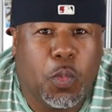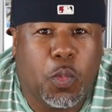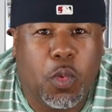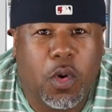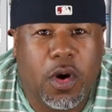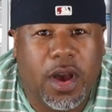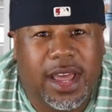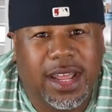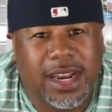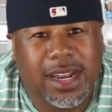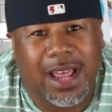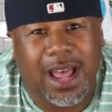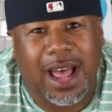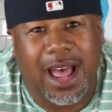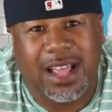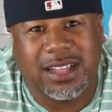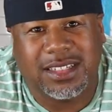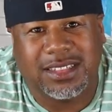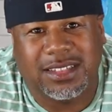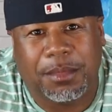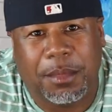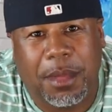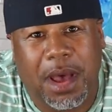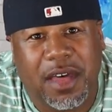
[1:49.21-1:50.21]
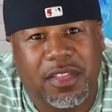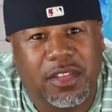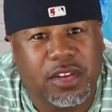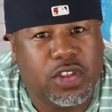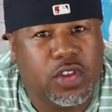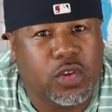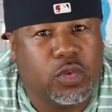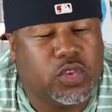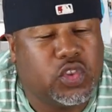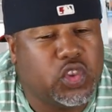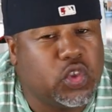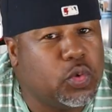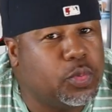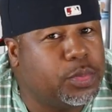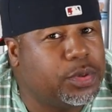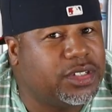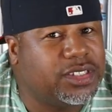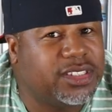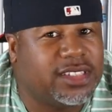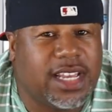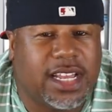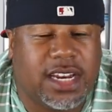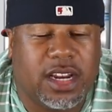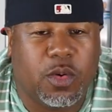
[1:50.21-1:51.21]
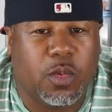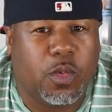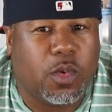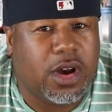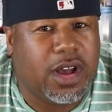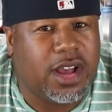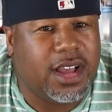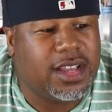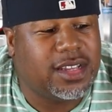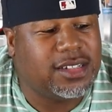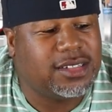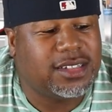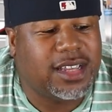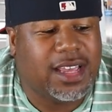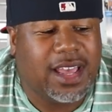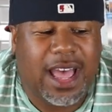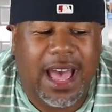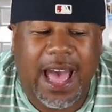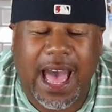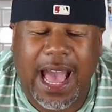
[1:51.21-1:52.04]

what some other YouTubers said it was.